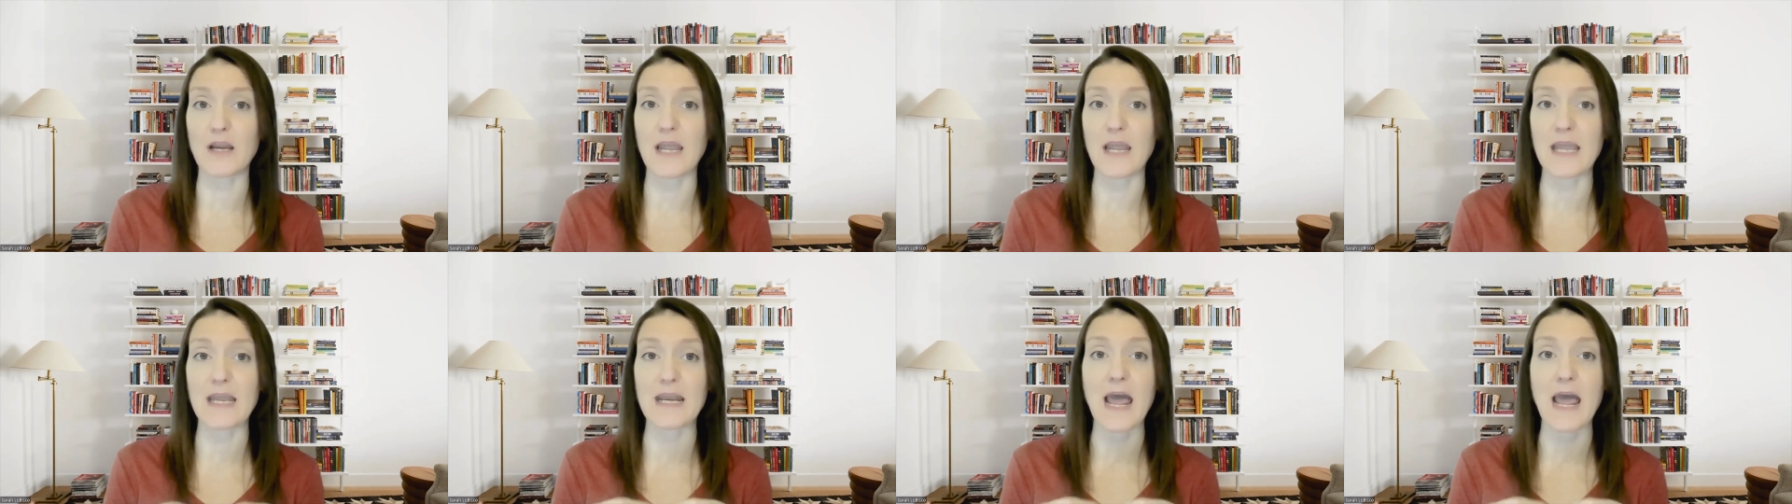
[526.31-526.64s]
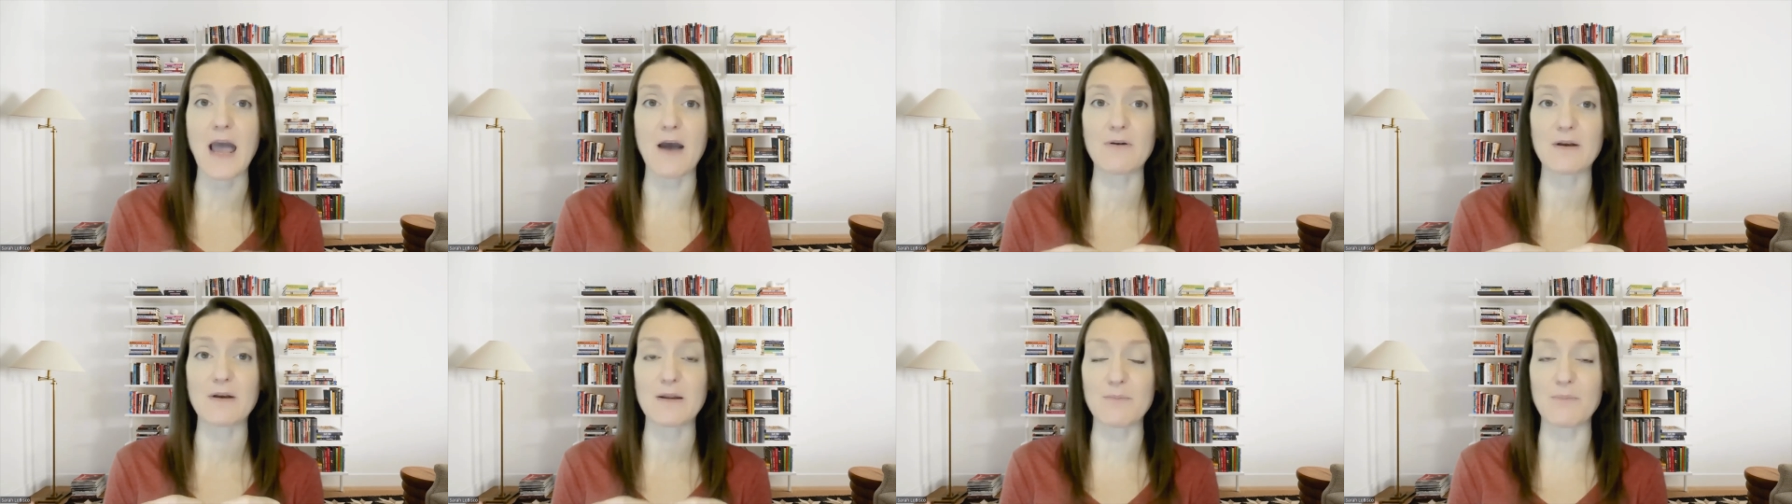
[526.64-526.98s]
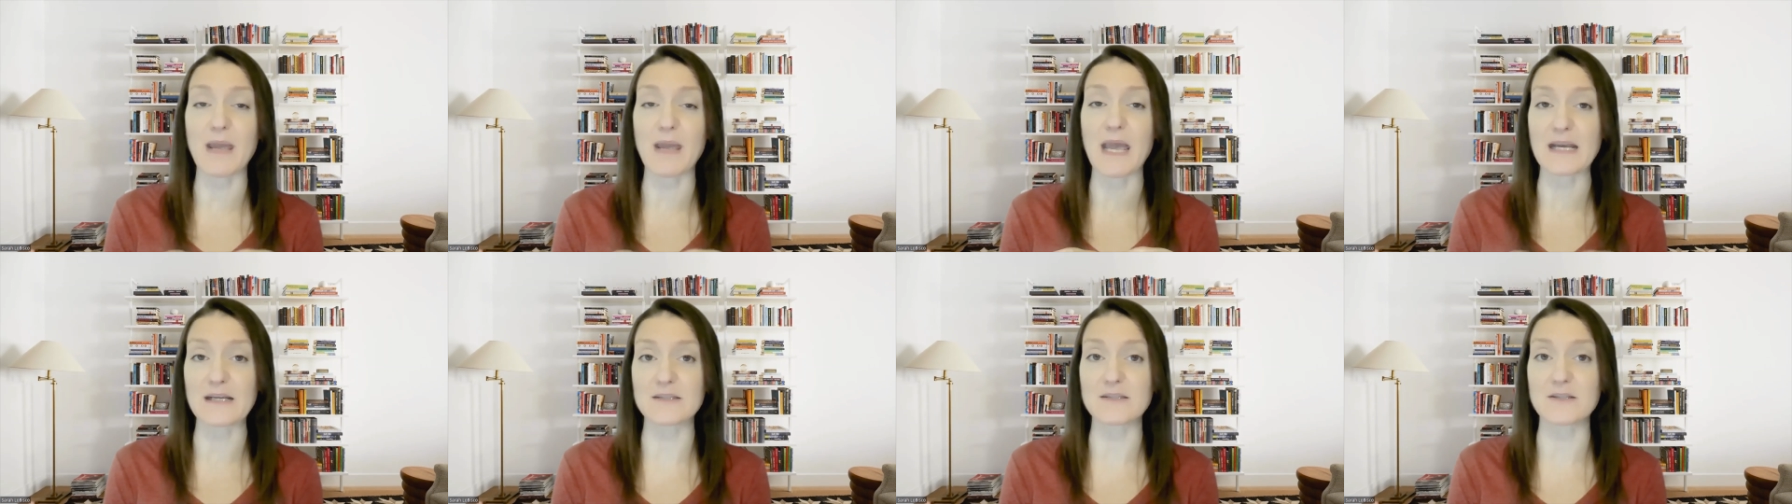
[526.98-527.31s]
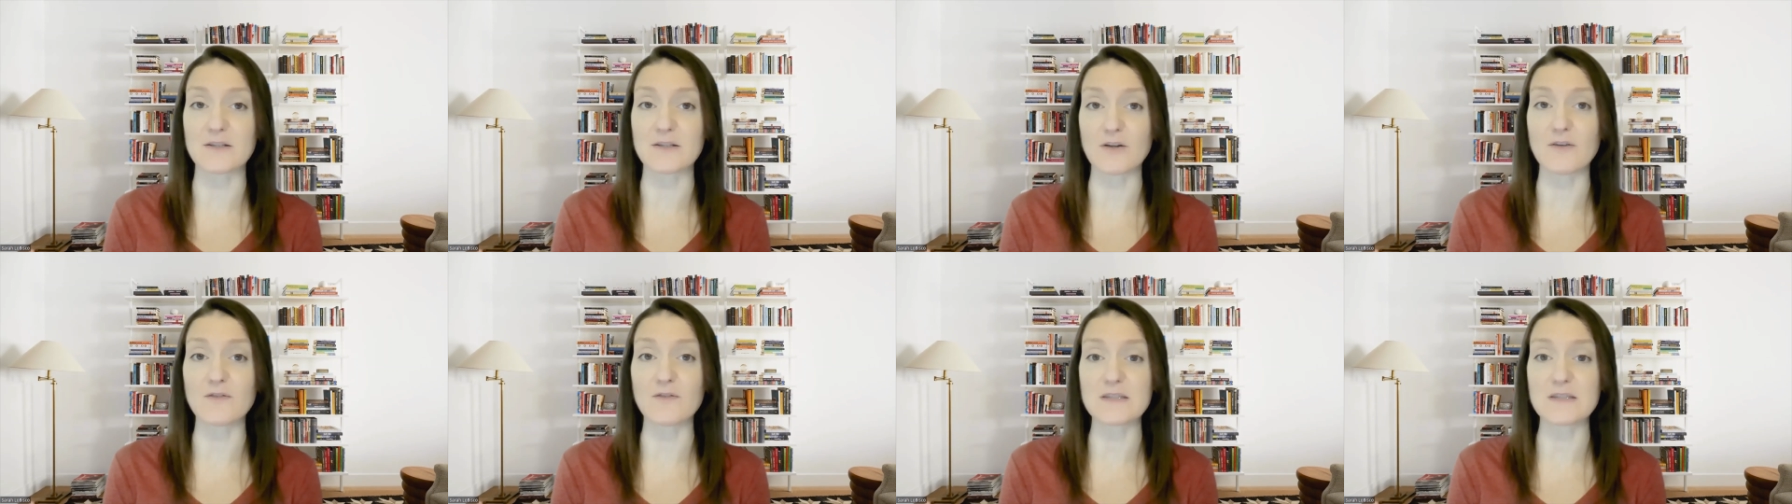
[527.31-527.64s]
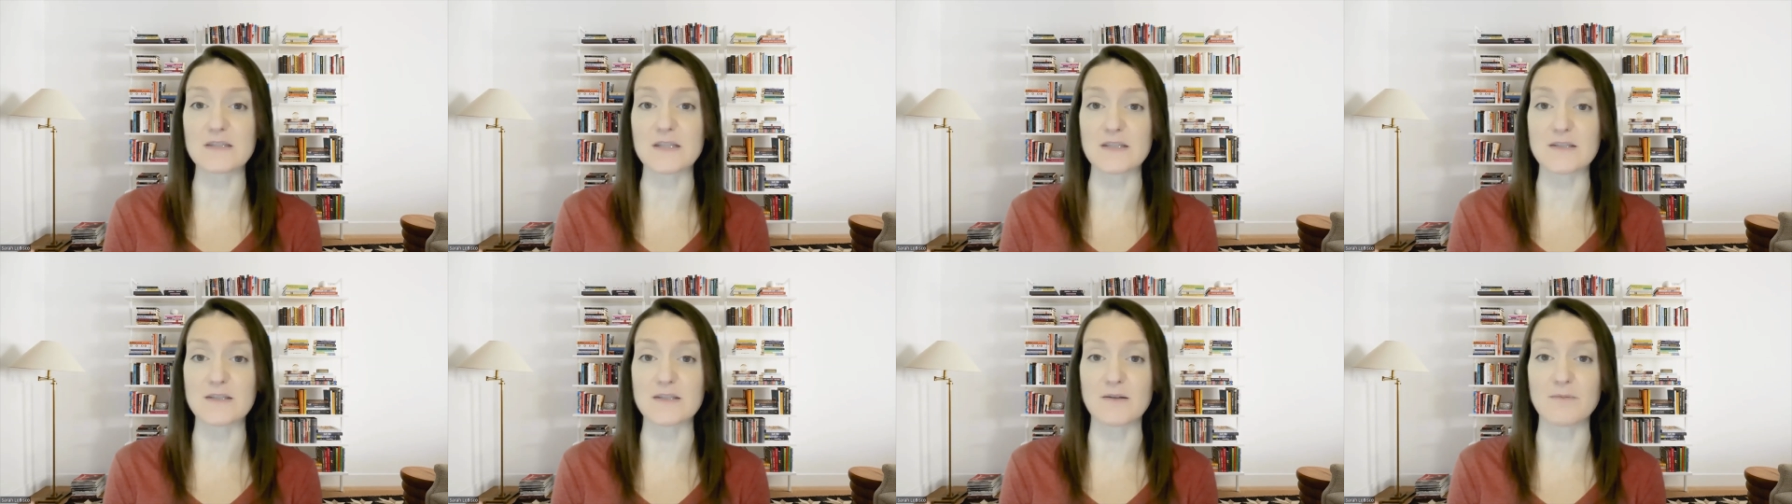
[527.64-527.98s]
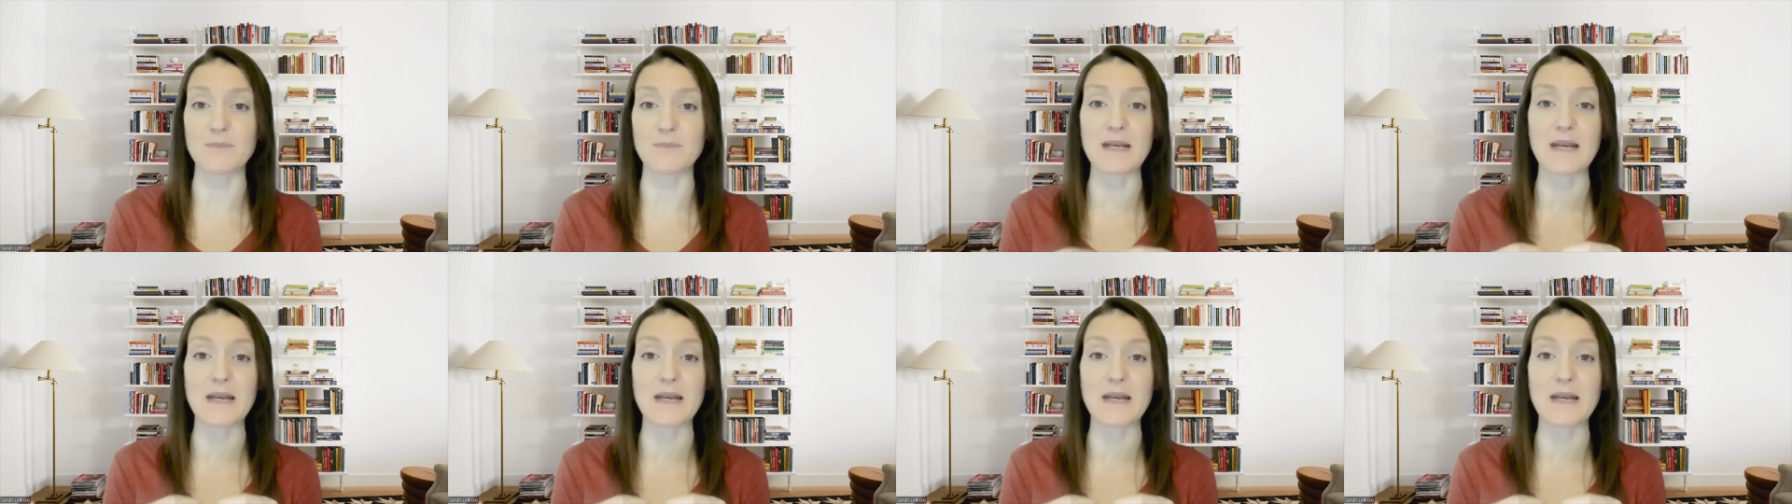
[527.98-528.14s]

and how it impacts the nervous system.